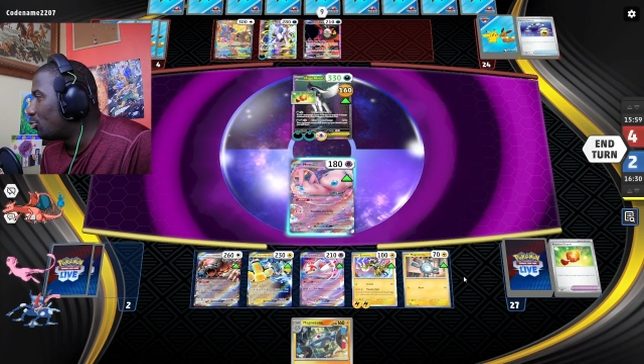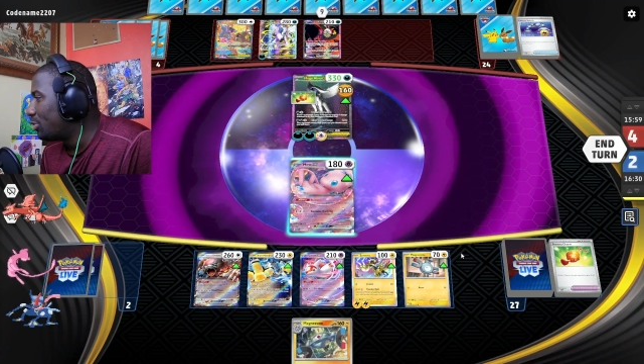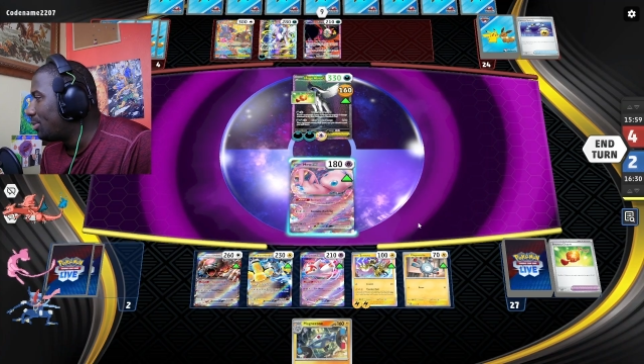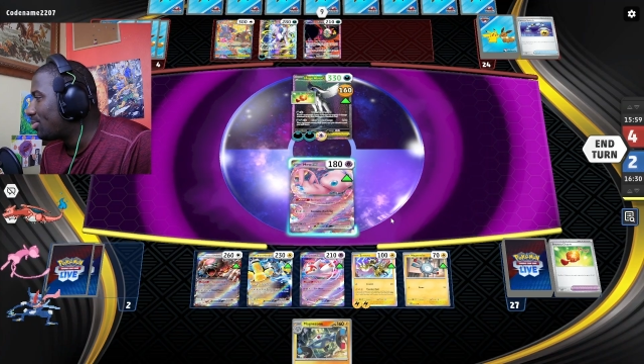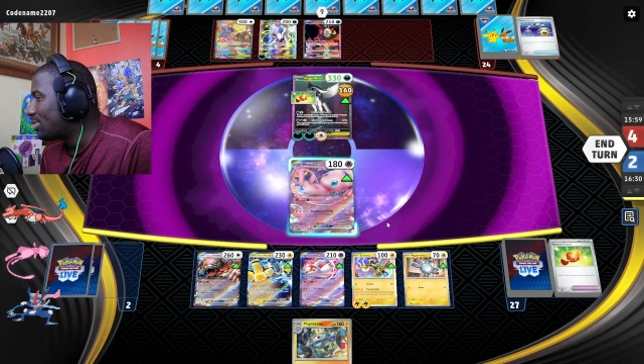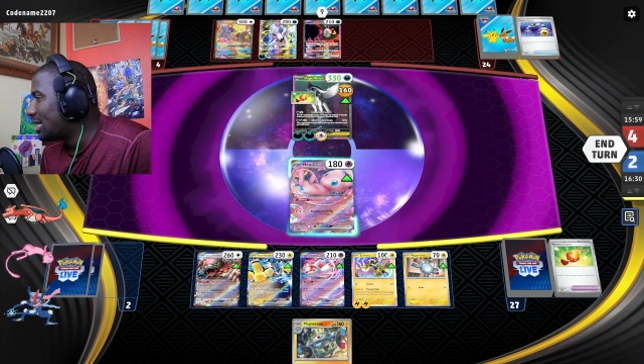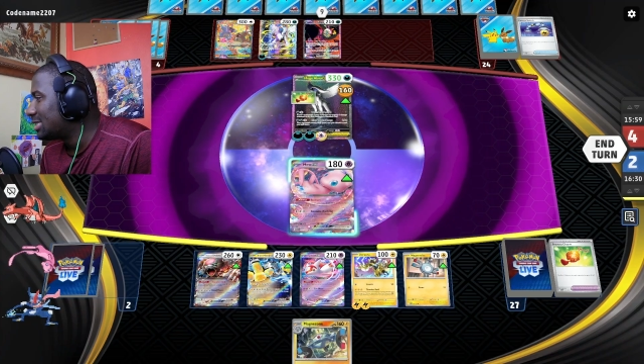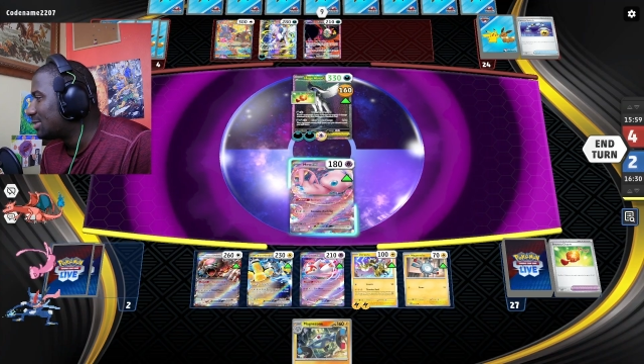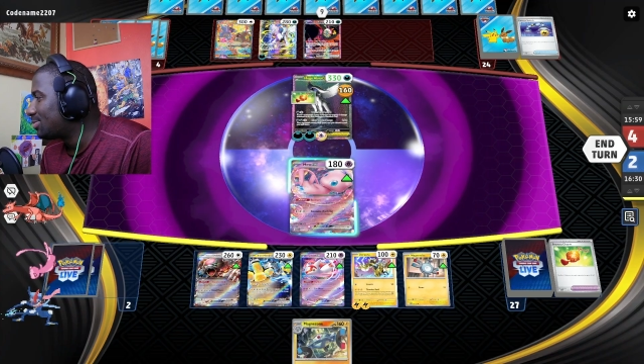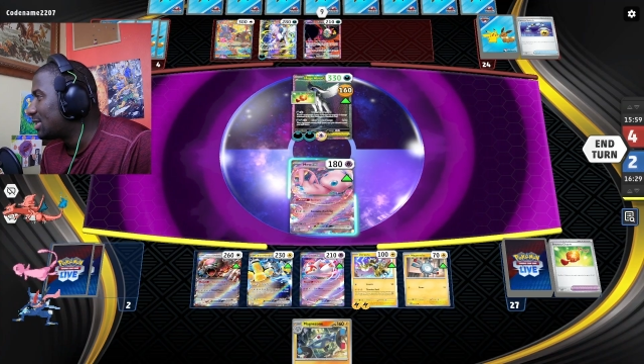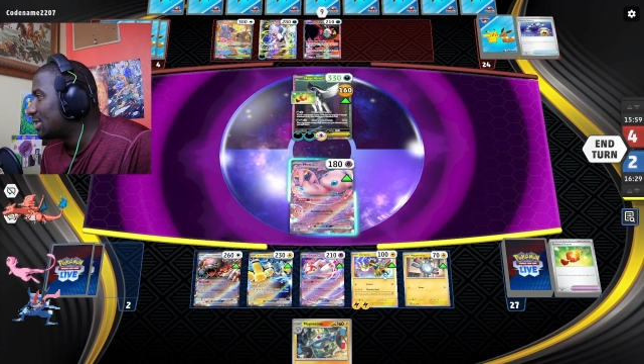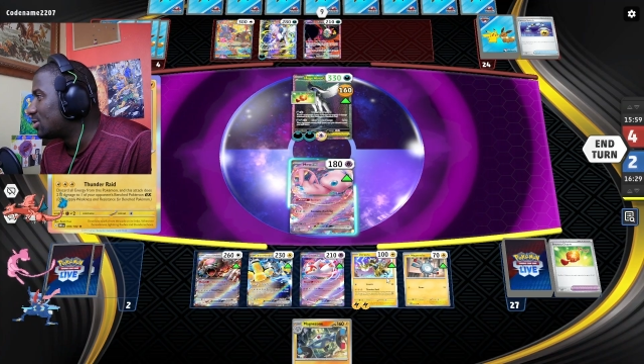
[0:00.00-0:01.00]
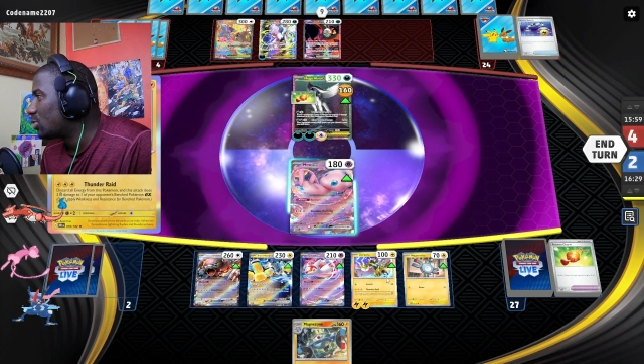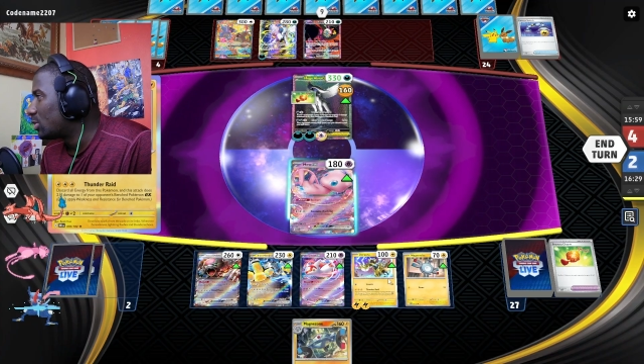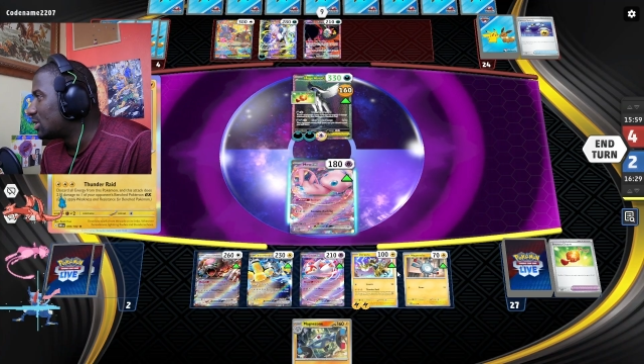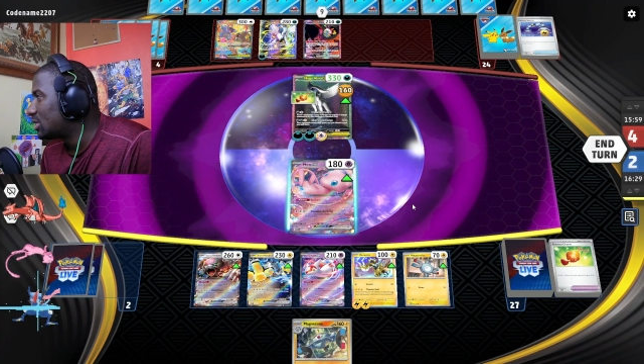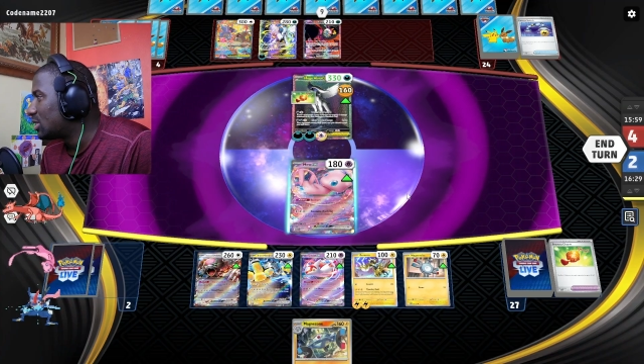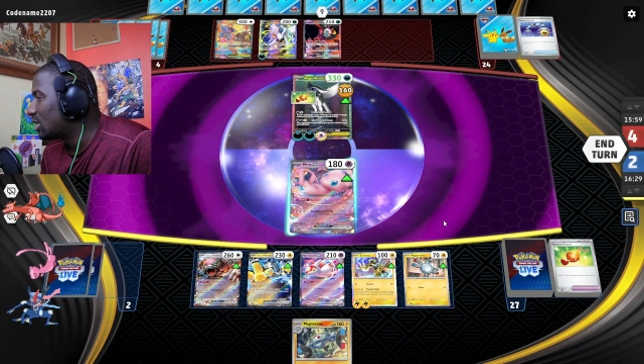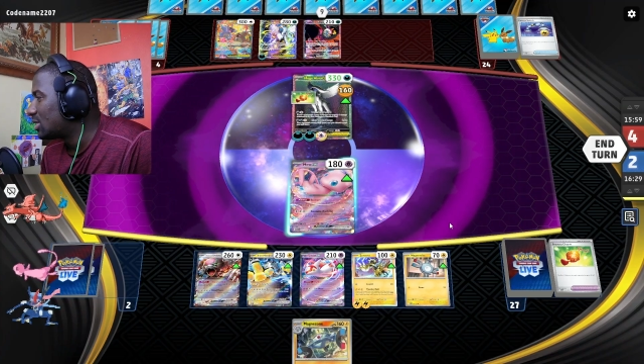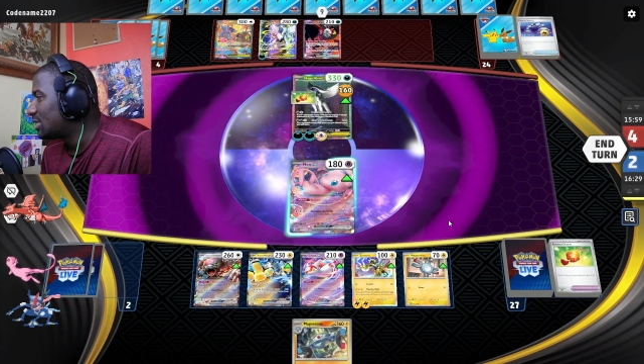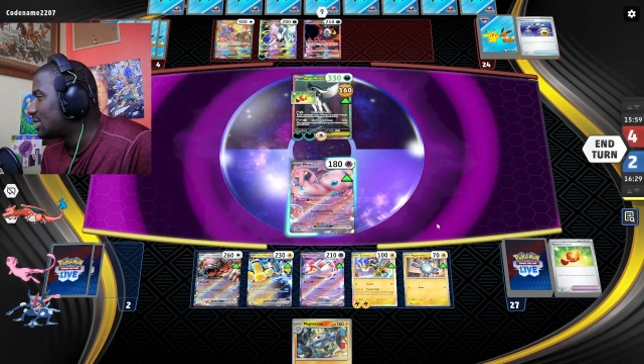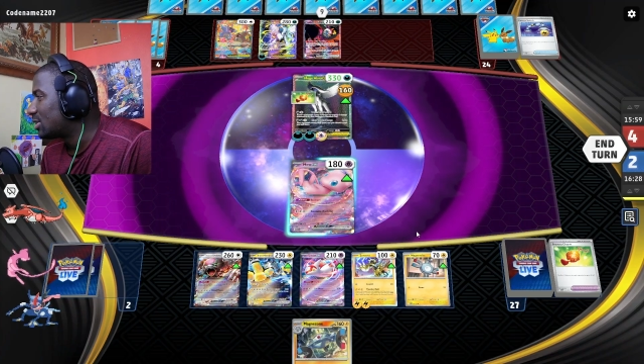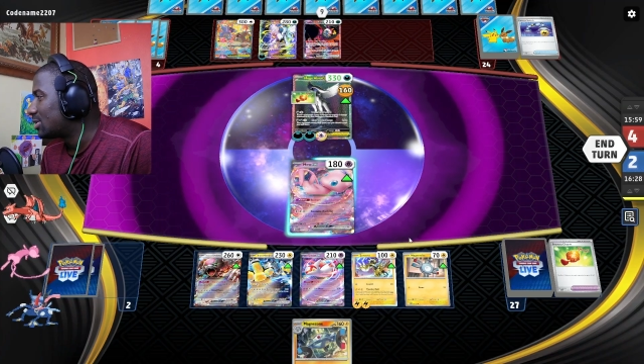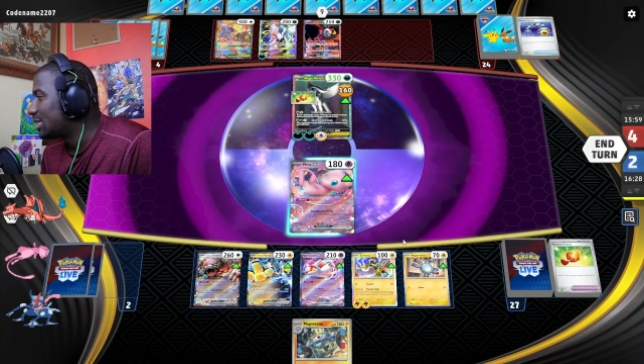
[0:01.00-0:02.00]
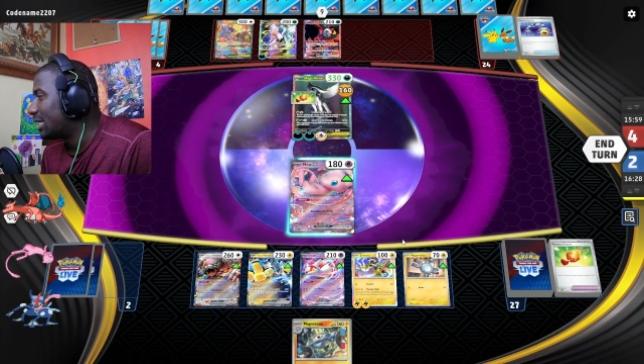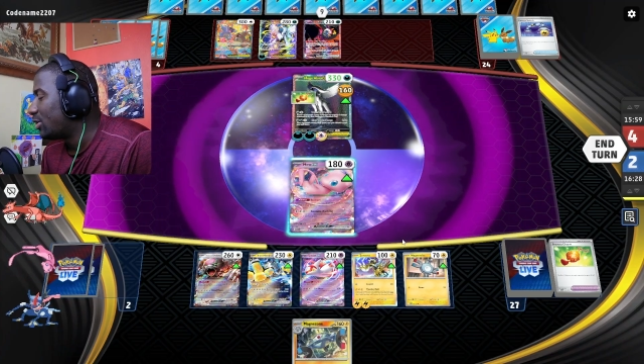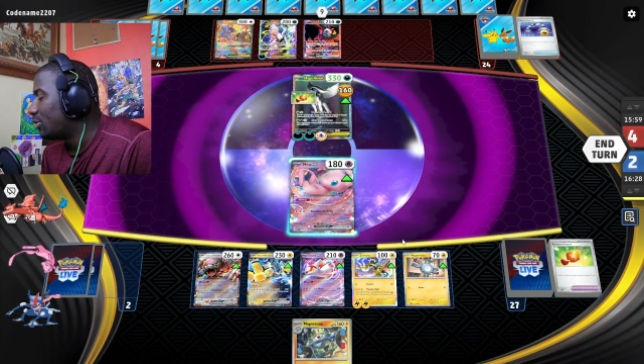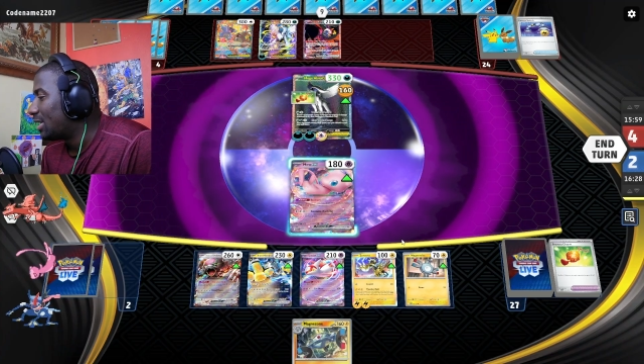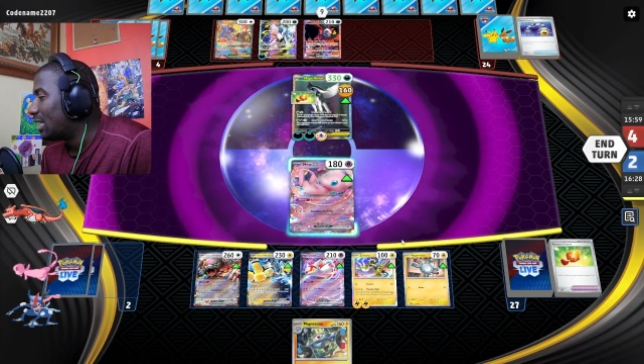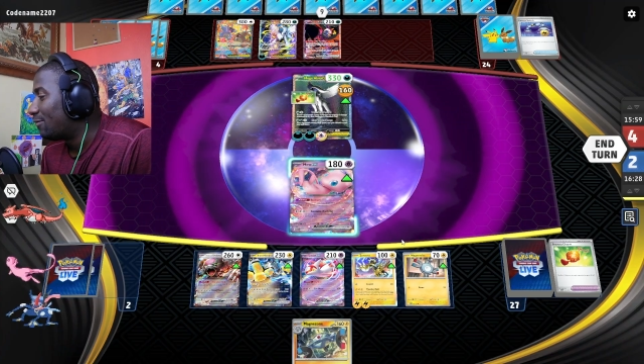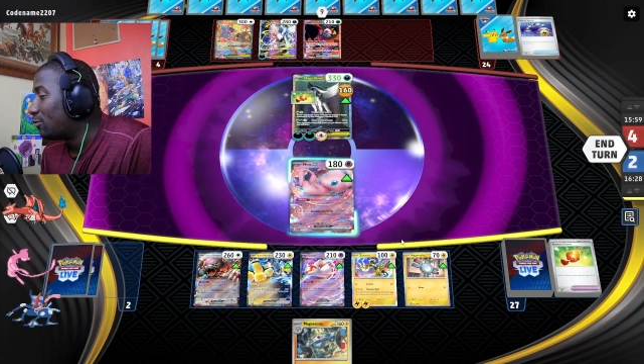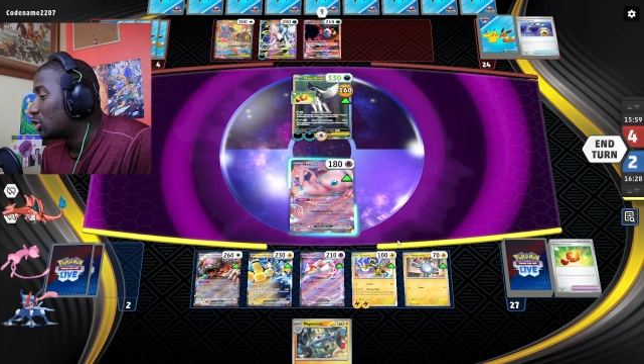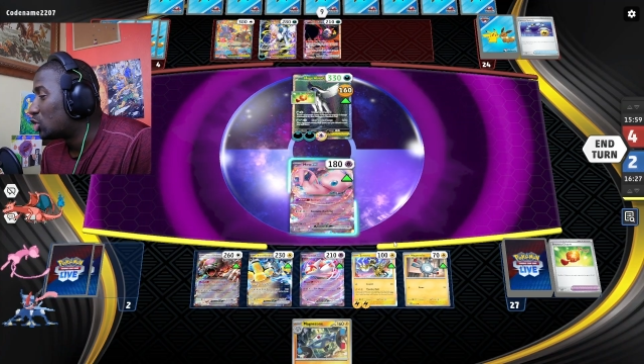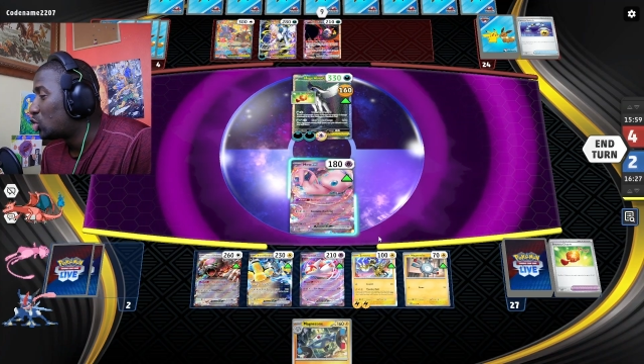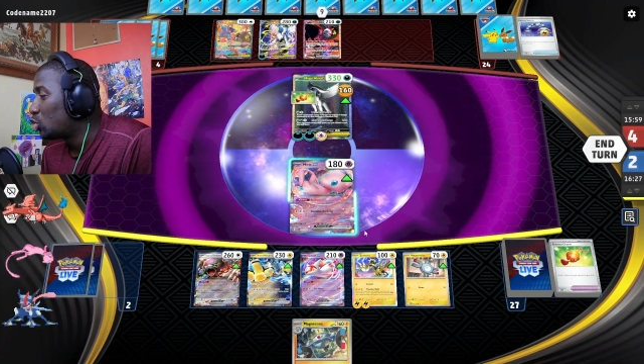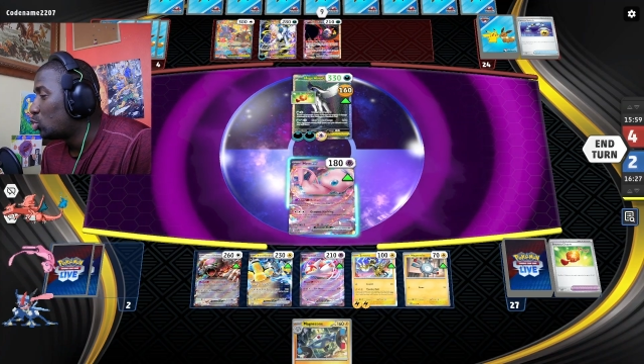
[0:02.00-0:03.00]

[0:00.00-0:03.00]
prizes because he would want to knock this out, and then he'll be left with 2.